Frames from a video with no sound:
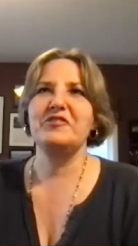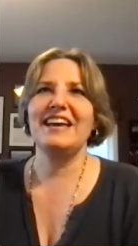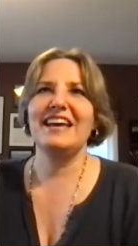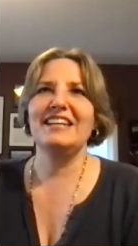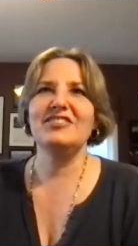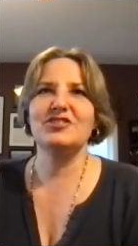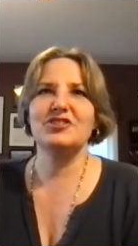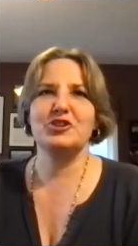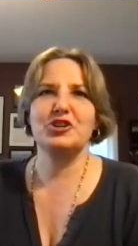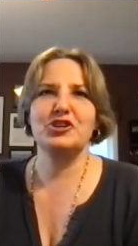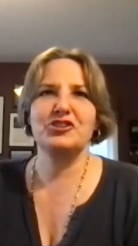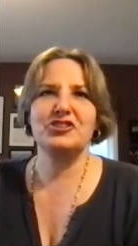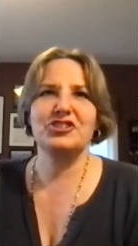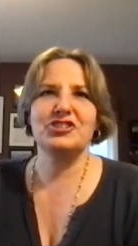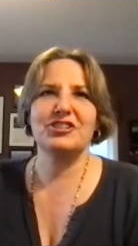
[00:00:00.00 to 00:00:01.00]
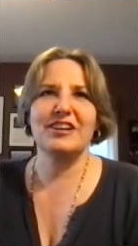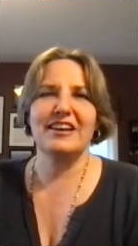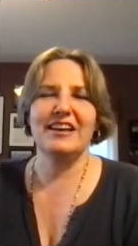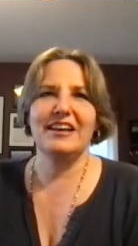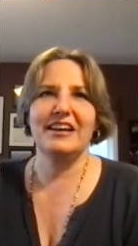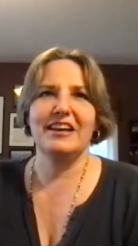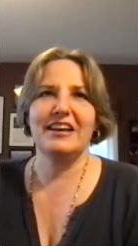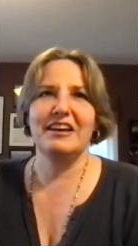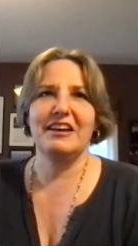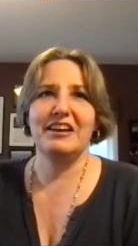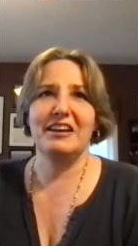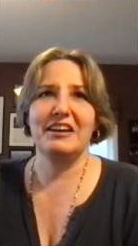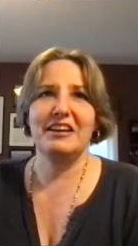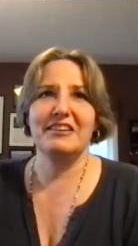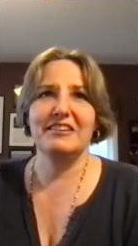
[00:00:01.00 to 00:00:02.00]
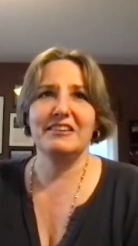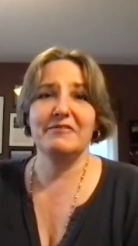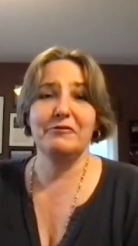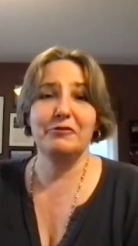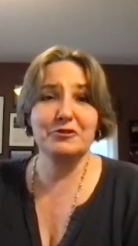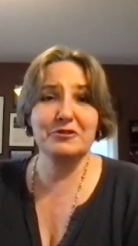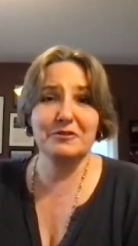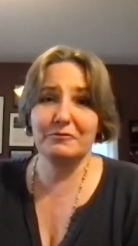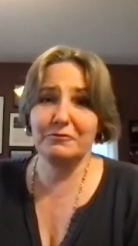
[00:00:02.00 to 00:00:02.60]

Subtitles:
EdSurge, first and